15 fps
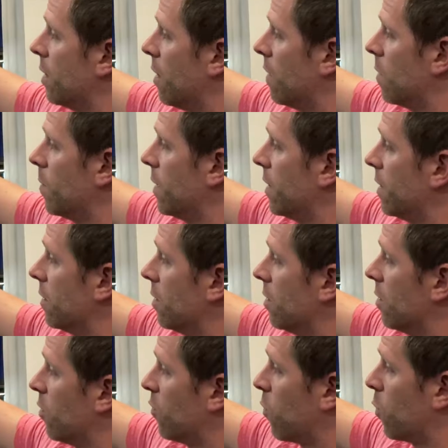on the minute
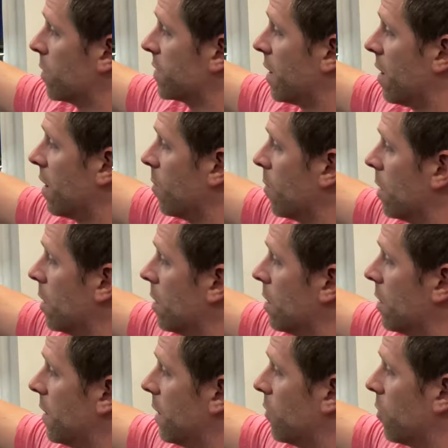for time,
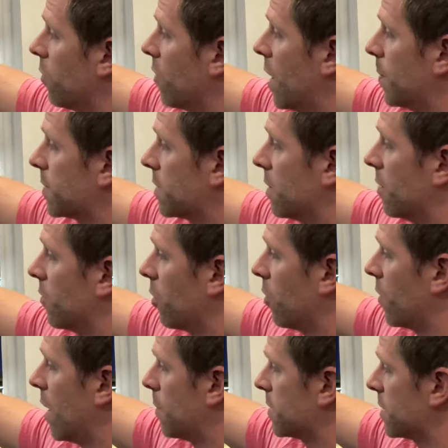then for reps,
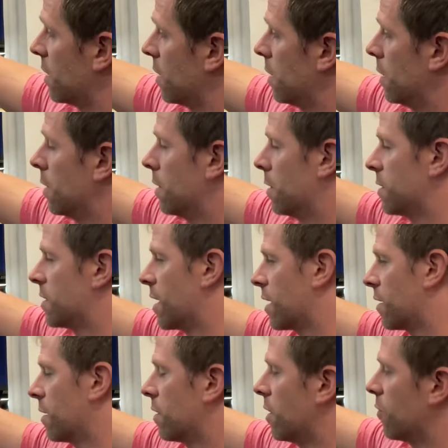
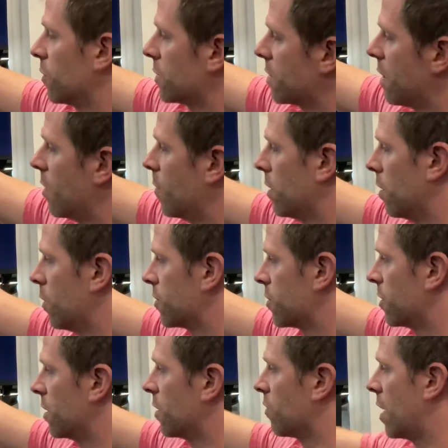technically for time, although it
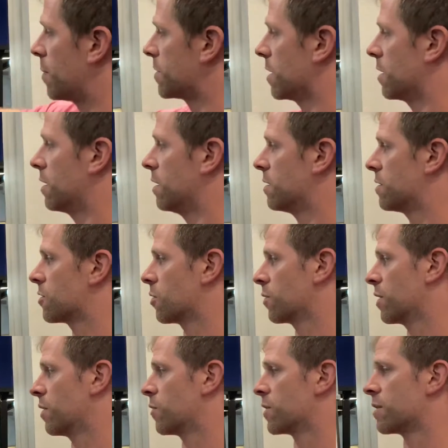turned into reps, and then
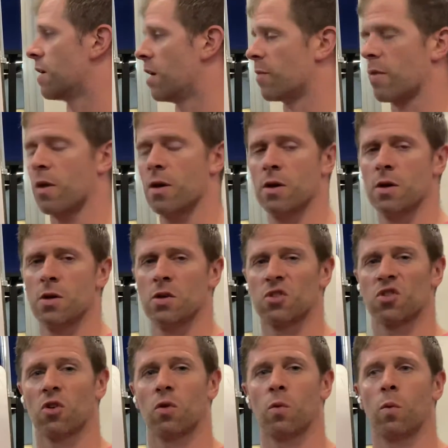certainly for time.
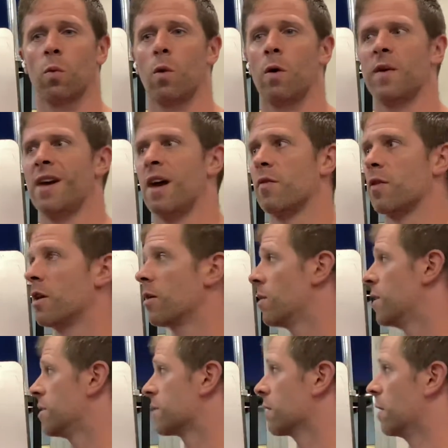So what we have here
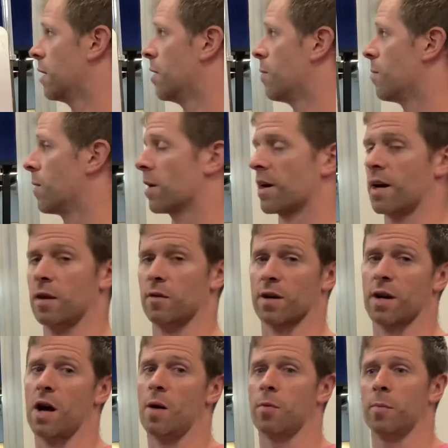is kind of a
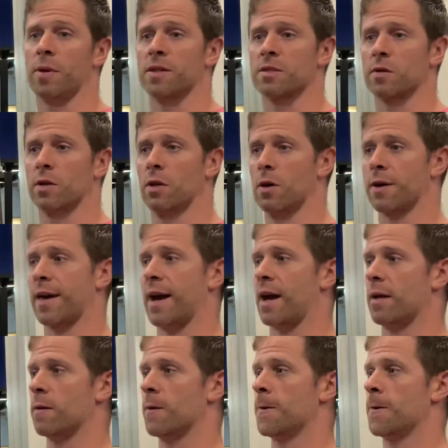complementary look at,
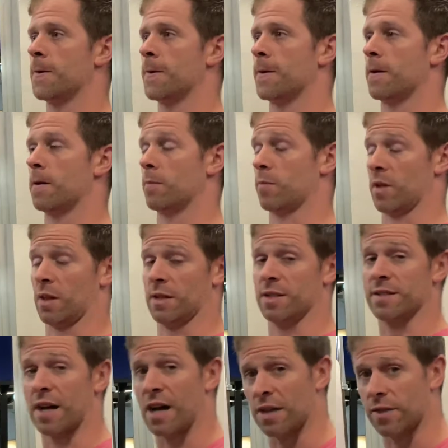
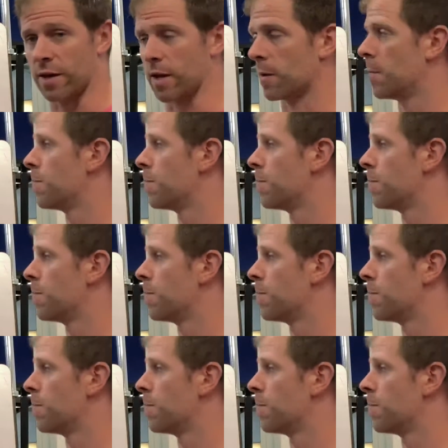these I think,